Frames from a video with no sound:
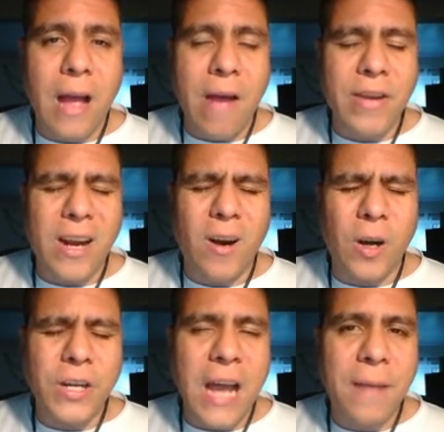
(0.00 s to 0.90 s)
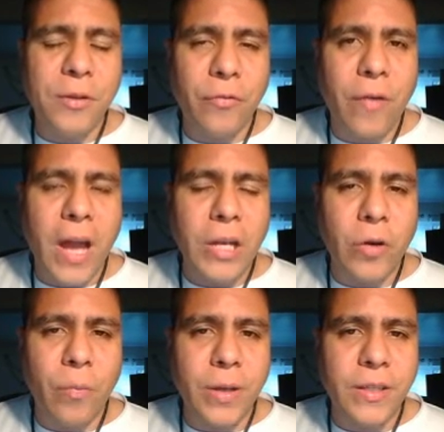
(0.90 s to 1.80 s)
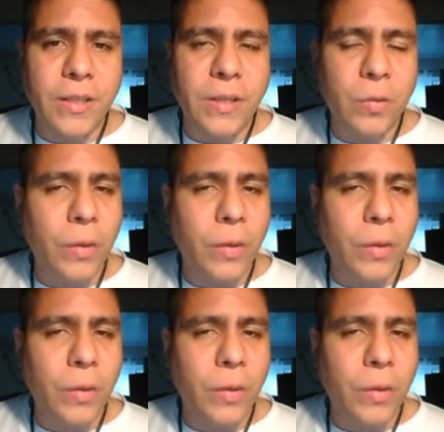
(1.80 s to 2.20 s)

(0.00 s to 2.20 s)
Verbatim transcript: having a hard time to find your business,